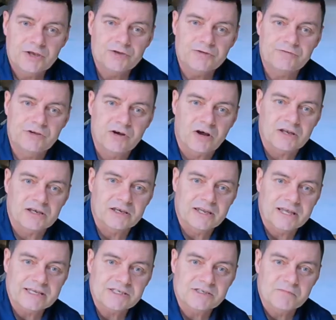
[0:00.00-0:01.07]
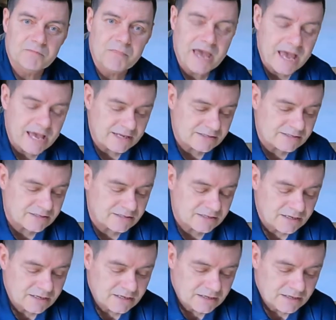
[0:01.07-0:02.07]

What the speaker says: you've got less mass